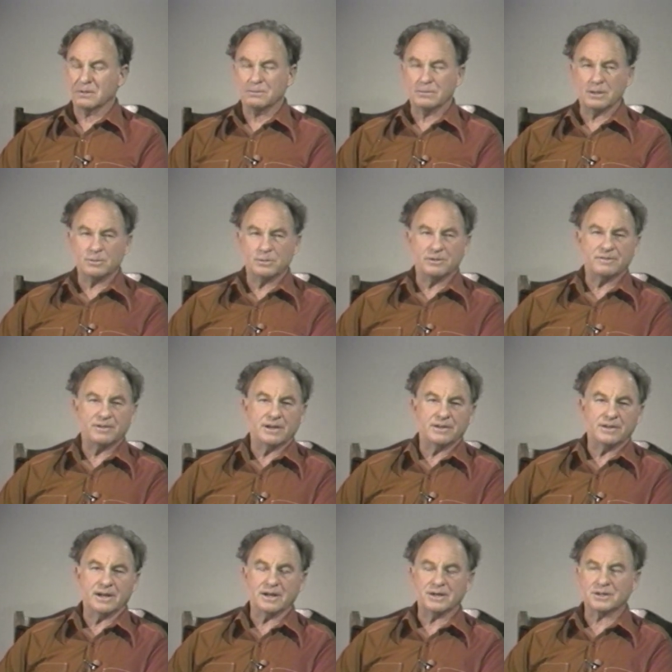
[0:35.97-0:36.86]
Maybe you've
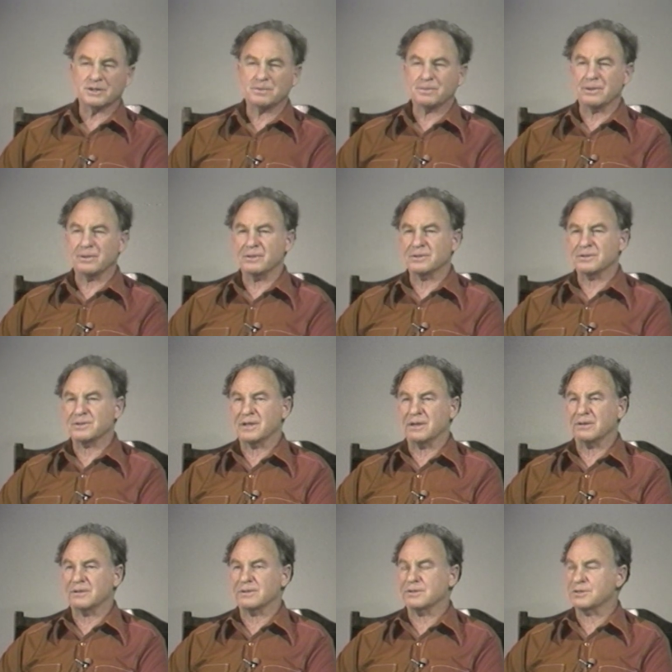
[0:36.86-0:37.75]
had that experience
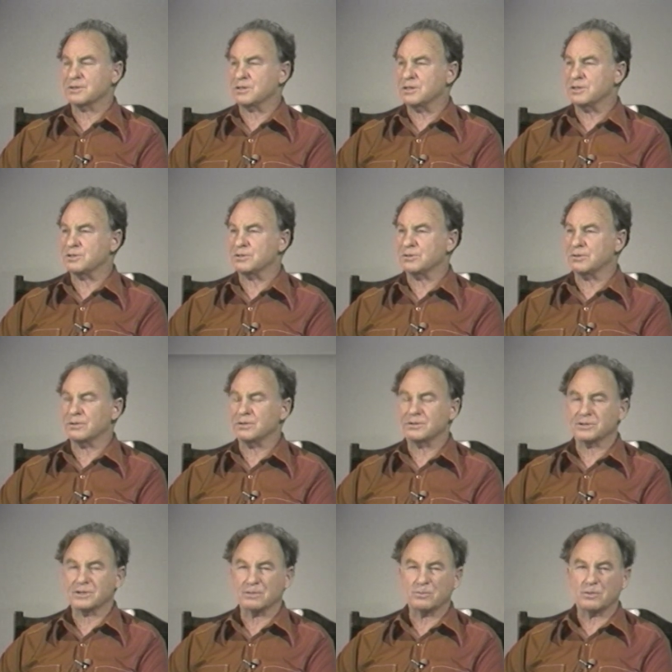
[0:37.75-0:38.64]
down at the seashore
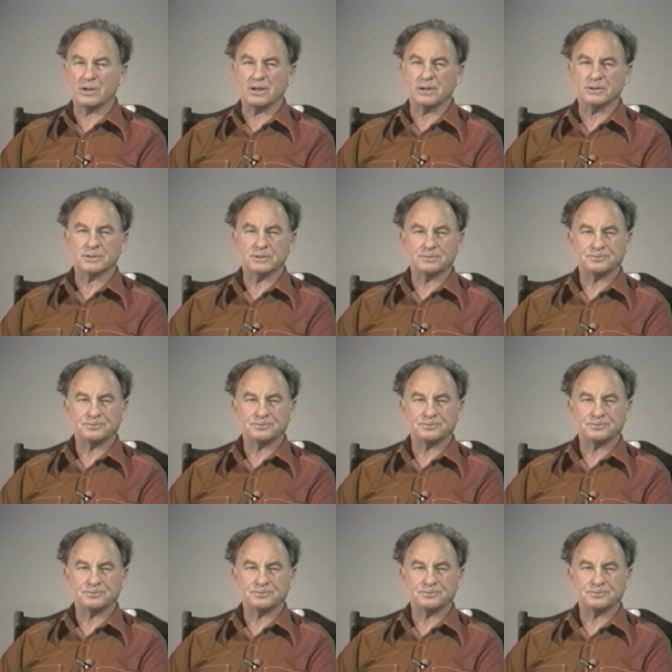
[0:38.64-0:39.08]
or somewhere else.